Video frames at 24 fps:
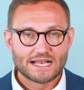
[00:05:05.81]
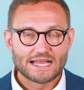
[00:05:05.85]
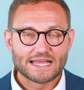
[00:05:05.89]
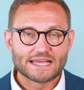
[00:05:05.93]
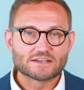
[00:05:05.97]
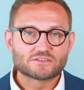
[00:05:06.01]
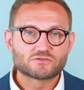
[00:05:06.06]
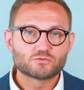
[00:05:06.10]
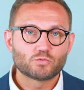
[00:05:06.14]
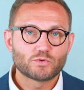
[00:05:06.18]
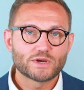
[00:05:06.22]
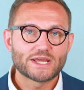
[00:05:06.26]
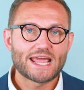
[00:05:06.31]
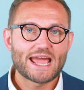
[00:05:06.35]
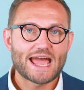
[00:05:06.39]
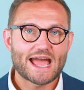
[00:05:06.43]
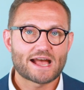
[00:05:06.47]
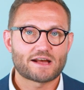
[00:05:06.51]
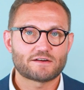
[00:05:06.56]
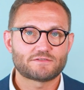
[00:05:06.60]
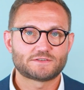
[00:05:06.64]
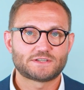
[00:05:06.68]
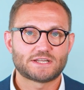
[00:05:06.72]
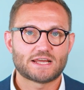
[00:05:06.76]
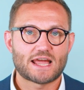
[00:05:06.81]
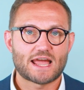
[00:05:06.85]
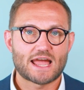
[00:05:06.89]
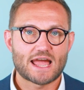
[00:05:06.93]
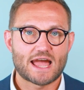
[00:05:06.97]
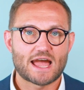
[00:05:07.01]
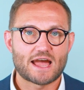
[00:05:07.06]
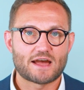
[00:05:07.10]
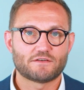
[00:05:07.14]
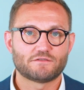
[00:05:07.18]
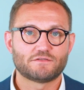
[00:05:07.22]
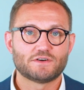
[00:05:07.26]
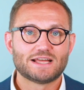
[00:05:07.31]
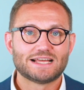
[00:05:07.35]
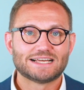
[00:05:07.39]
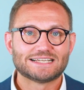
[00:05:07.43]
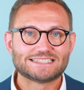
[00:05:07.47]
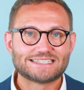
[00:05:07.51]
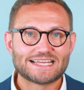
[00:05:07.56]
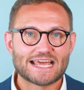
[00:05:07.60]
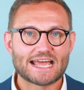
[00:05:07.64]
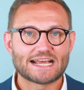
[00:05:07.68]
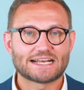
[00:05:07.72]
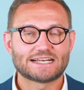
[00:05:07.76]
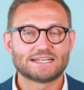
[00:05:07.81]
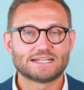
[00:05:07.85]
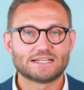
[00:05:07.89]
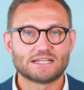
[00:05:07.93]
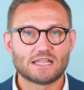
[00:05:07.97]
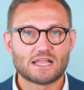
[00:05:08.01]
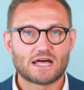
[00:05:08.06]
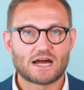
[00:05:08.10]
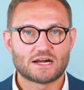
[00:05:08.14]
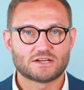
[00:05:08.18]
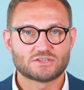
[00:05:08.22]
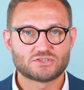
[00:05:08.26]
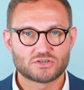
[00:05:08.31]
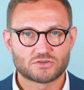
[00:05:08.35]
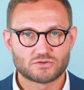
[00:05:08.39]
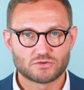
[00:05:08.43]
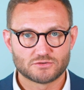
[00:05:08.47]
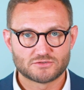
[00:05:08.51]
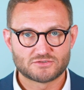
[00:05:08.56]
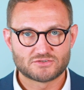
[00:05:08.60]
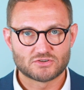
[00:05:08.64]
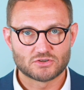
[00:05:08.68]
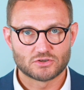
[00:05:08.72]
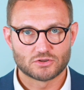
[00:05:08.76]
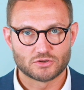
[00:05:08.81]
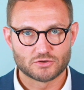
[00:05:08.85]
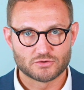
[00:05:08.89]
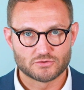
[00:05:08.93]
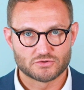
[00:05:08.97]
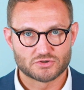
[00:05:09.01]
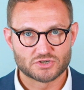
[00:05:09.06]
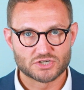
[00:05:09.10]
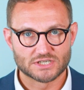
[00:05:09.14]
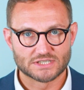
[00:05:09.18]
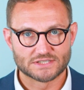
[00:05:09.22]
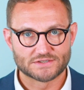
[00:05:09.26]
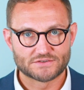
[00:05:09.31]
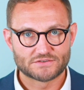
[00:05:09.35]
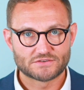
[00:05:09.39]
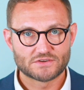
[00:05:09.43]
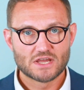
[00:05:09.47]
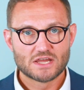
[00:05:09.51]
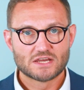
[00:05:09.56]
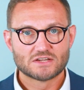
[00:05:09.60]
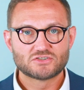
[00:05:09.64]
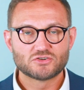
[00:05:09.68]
is we have to have technological solutions